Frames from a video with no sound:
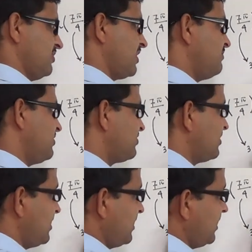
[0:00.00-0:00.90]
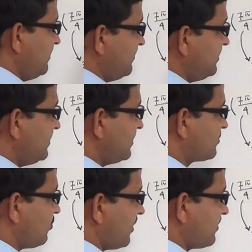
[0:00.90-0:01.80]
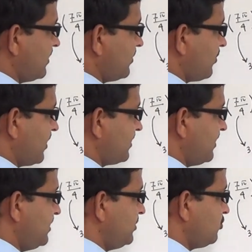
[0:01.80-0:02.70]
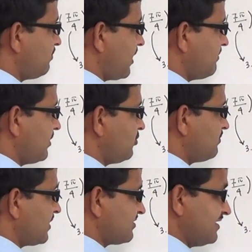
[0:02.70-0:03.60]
That means if in this quadrant where n into pi by 2 plus